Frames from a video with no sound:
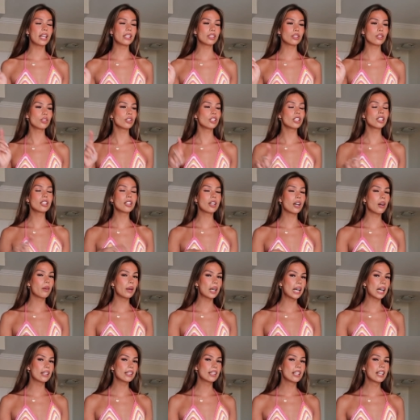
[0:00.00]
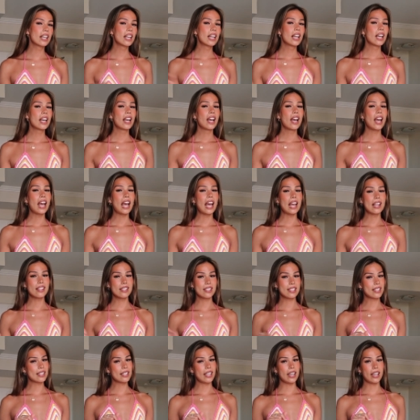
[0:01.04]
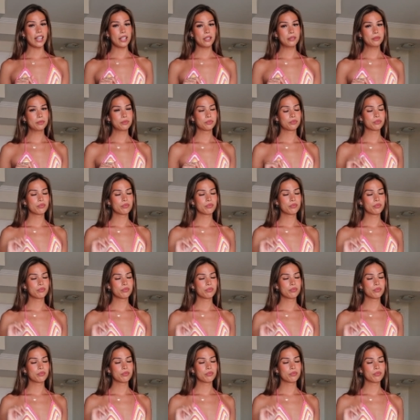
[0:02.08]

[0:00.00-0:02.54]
and you need to go out and slay.